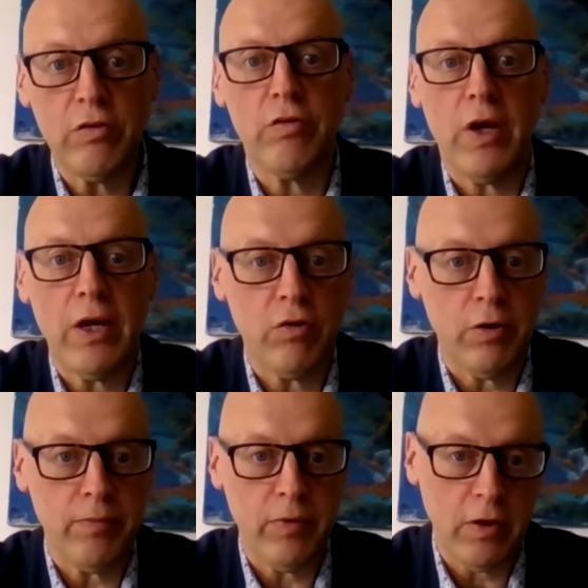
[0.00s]

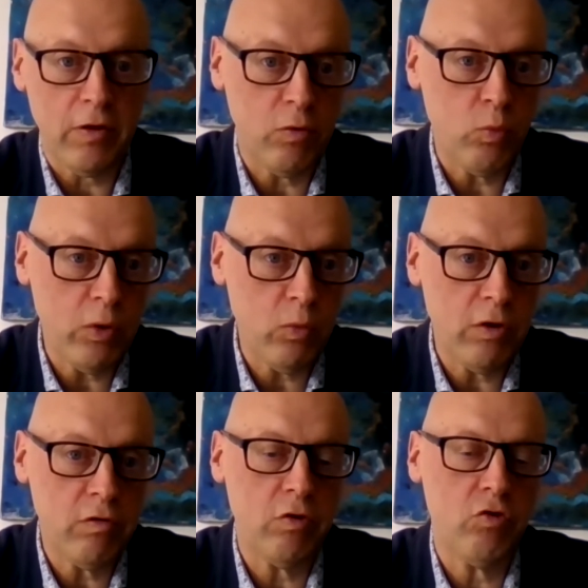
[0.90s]
sector, that's a
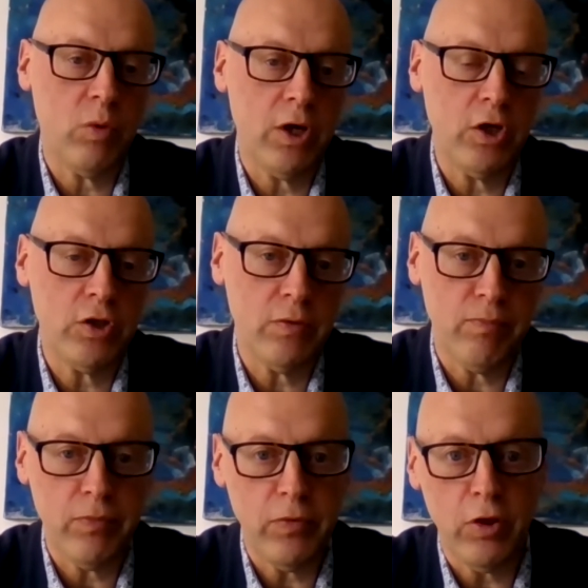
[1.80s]
win-win situation,
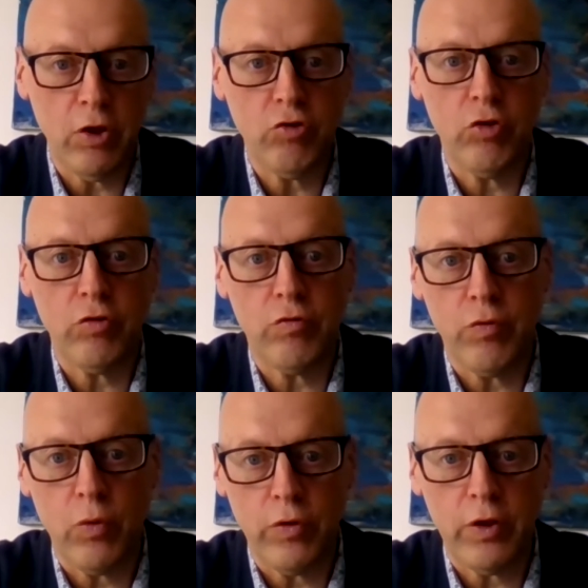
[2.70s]
not just
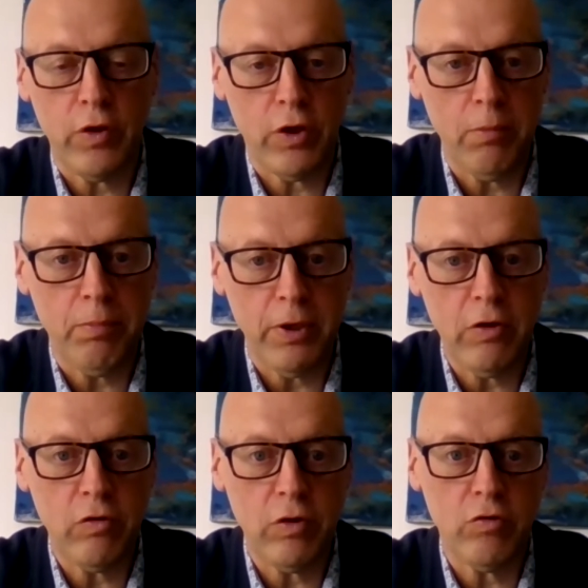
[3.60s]
for the
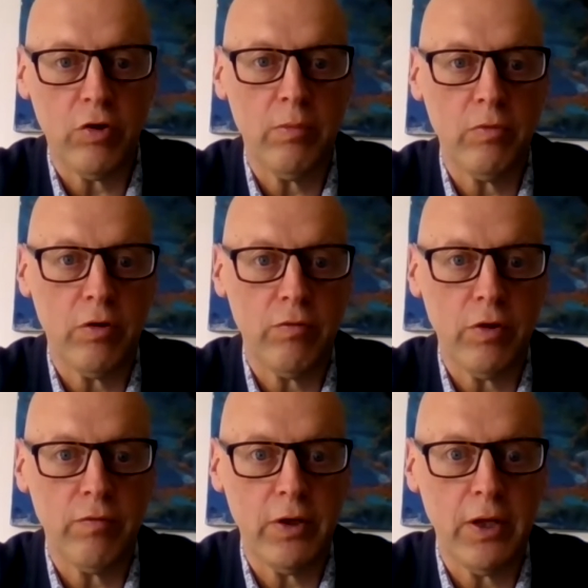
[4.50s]
companies in terms of
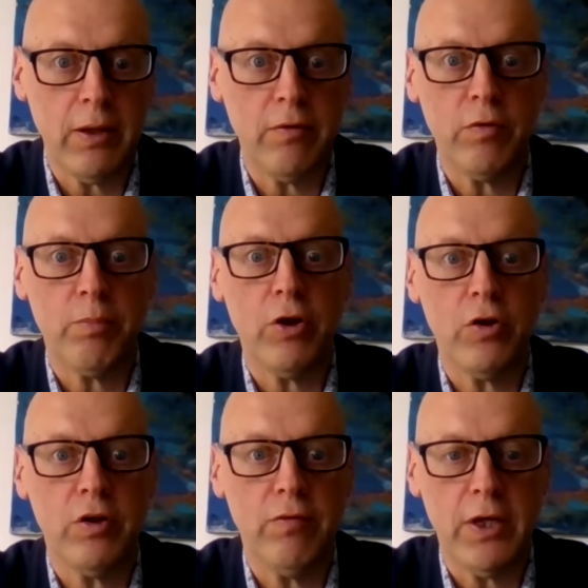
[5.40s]
the
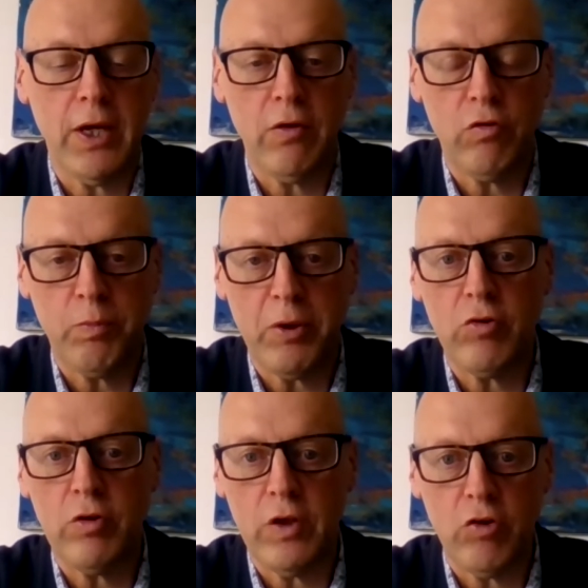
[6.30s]
productivity gains,
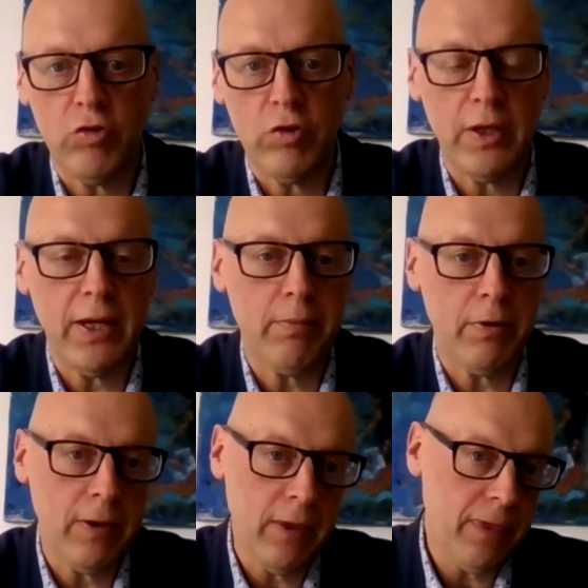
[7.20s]
specialization of
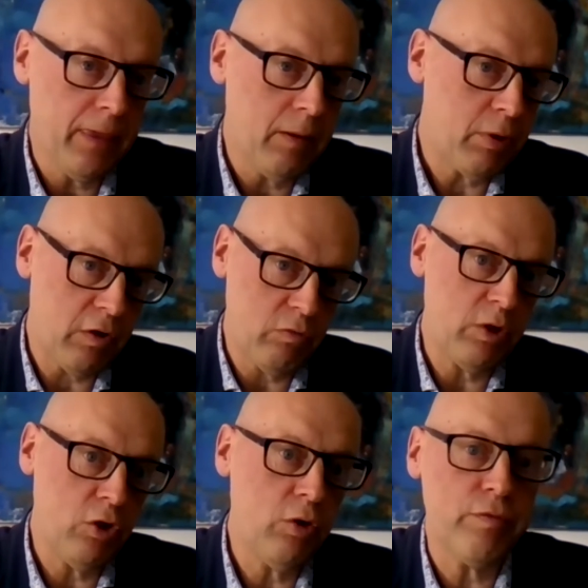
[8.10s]
labor, but as we
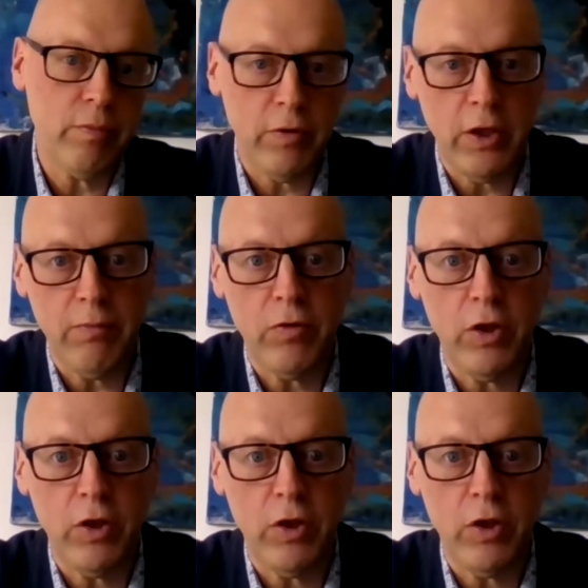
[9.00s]
know from the